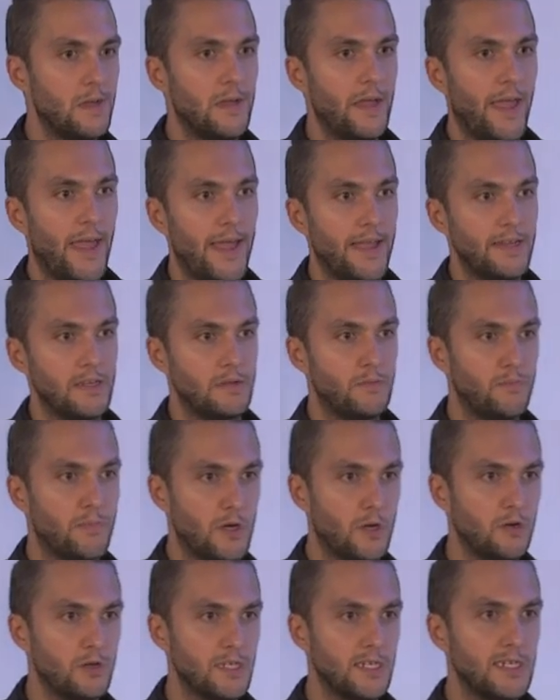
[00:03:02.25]
and
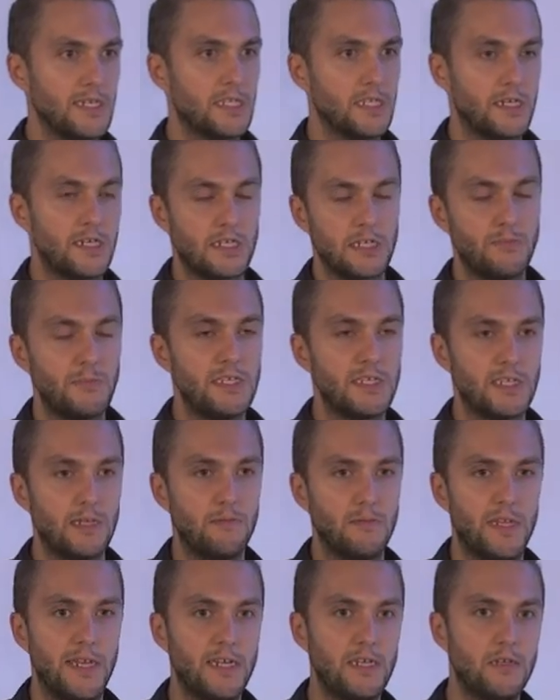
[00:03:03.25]
process, transmit
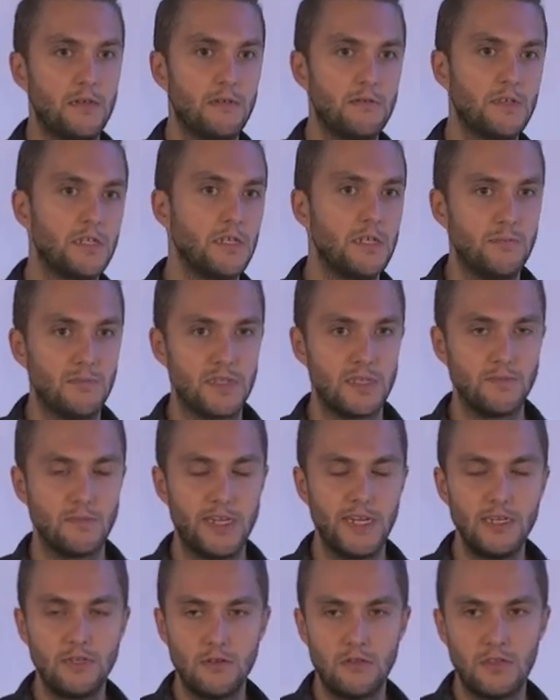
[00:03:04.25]
some data, stream some
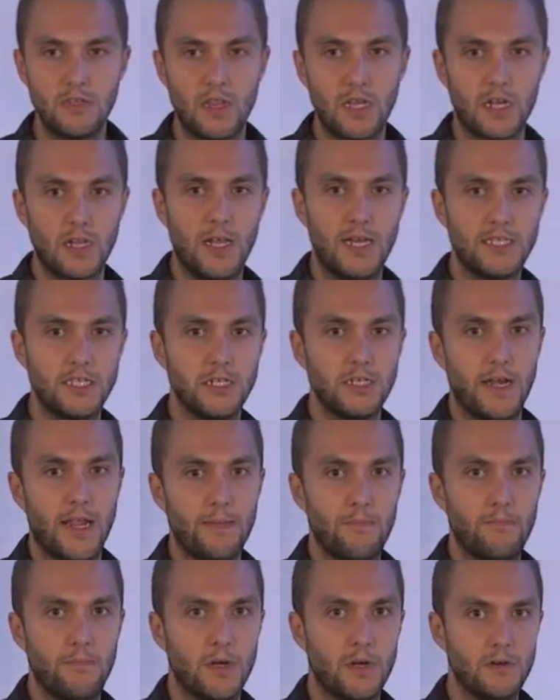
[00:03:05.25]
data into the cluster,
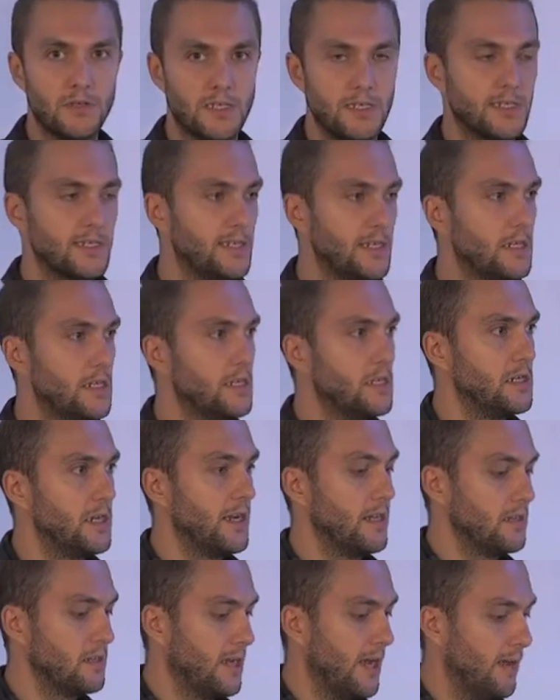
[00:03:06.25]
and process it in
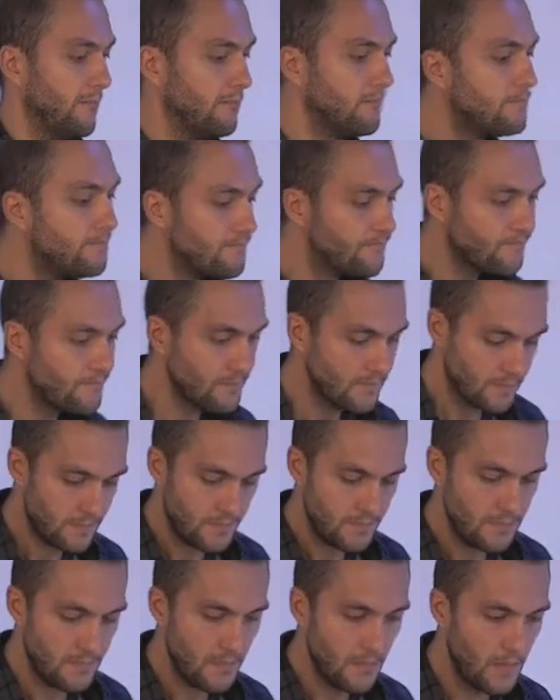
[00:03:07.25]
real time.
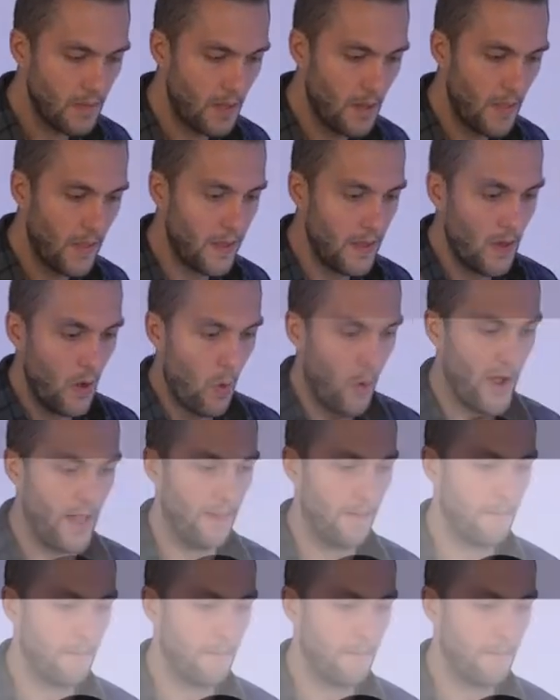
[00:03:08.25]
Well,